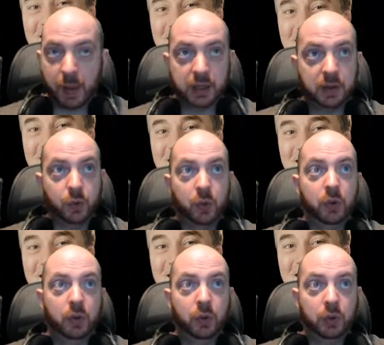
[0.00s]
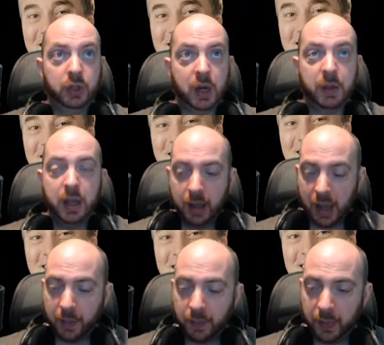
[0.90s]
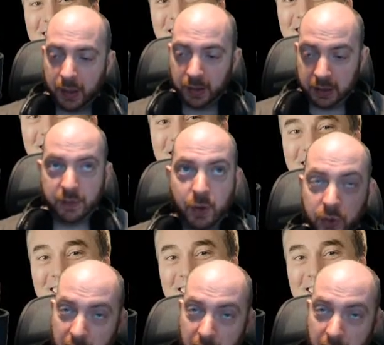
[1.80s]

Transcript: base of your ship, the default